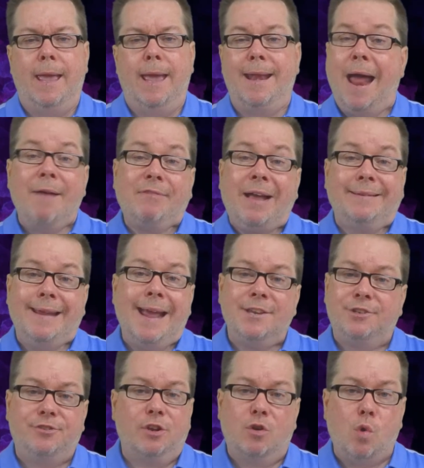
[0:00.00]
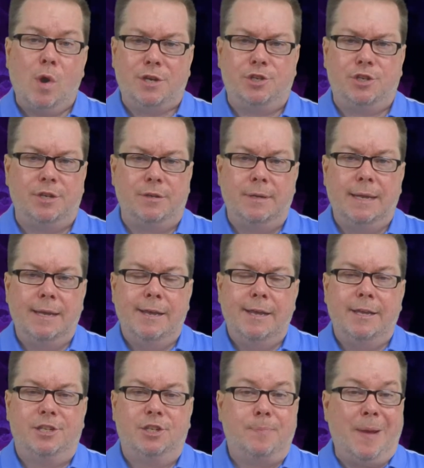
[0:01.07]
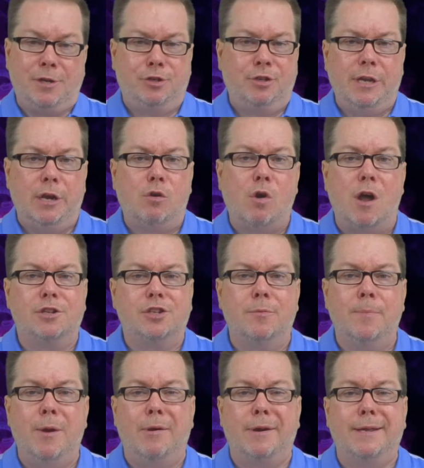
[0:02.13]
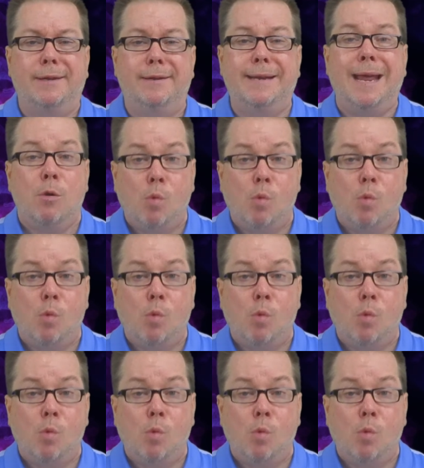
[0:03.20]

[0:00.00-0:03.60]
And I've got to ask the question, especially across America today,